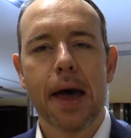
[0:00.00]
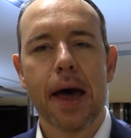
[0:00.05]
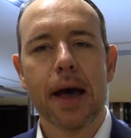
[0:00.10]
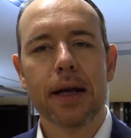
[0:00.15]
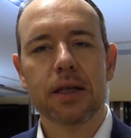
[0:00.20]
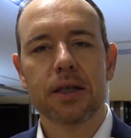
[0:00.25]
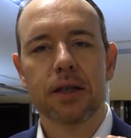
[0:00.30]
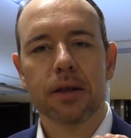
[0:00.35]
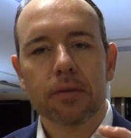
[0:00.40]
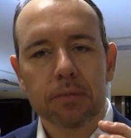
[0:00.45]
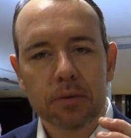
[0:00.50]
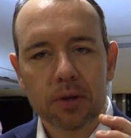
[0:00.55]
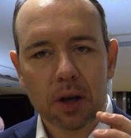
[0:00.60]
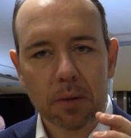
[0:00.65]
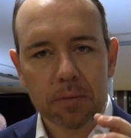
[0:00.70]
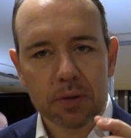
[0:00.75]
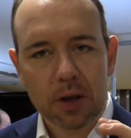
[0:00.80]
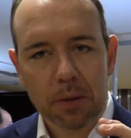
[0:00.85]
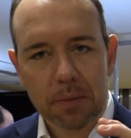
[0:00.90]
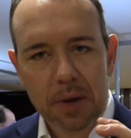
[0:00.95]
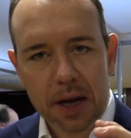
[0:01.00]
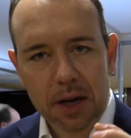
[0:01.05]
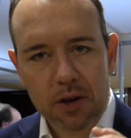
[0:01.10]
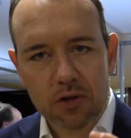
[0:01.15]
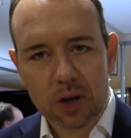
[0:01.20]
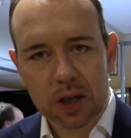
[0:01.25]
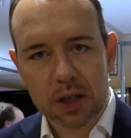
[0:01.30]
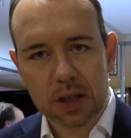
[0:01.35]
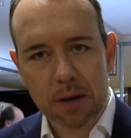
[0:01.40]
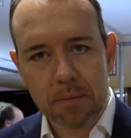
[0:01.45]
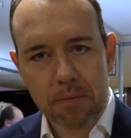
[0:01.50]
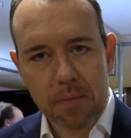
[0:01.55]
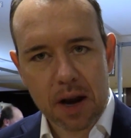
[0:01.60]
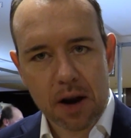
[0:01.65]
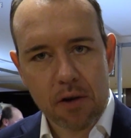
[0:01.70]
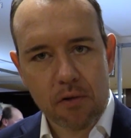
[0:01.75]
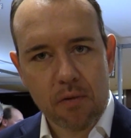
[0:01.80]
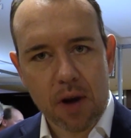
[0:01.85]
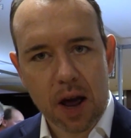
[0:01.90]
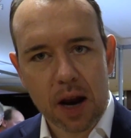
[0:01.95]
Has some interesting
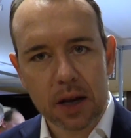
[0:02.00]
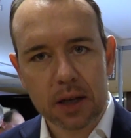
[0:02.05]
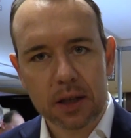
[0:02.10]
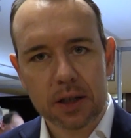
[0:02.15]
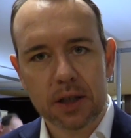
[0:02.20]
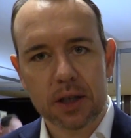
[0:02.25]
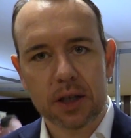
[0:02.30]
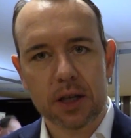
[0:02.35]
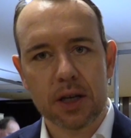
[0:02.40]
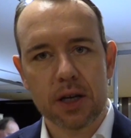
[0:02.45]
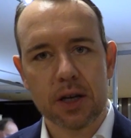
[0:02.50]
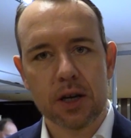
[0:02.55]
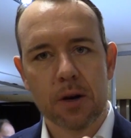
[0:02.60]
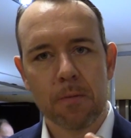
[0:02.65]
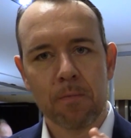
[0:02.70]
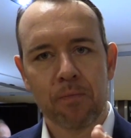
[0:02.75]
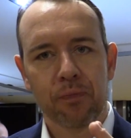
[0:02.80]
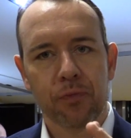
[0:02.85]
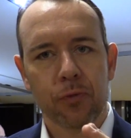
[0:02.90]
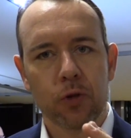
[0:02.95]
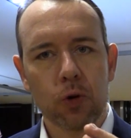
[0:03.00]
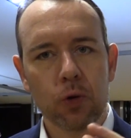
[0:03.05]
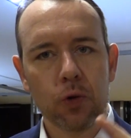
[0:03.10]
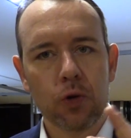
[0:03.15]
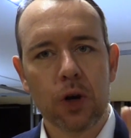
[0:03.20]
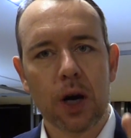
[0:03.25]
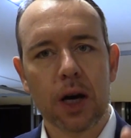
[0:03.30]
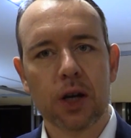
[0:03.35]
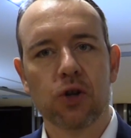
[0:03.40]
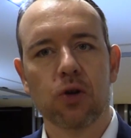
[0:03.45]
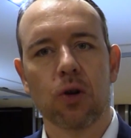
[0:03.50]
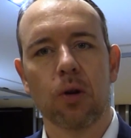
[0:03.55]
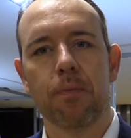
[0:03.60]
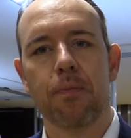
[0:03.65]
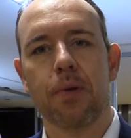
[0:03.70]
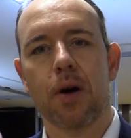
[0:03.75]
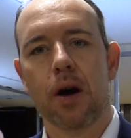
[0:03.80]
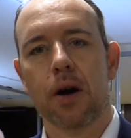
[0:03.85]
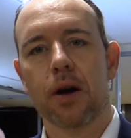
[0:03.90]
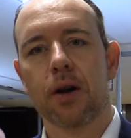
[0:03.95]
minerality to the actual
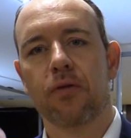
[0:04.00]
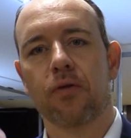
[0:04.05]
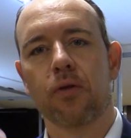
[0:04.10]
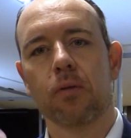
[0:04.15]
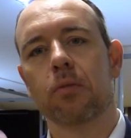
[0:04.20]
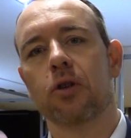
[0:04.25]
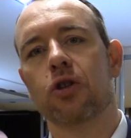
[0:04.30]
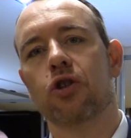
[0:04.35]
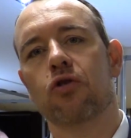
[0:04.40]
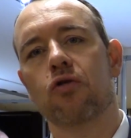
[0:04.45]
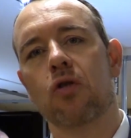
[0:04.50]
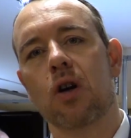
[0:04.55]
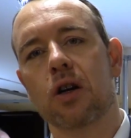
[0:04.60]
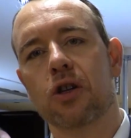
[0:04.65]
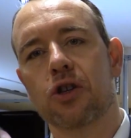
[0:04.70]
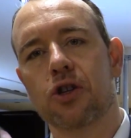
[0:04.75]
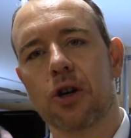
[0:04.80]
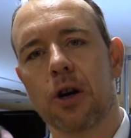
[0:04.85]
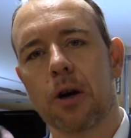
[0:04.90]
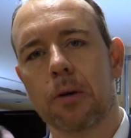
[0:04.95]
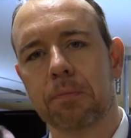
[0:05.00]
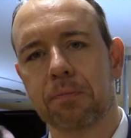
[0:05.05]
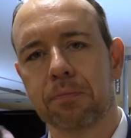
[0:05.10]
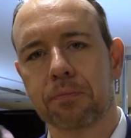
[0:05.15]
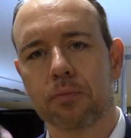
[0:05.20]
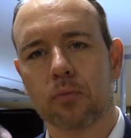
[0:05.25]
bite from the structure.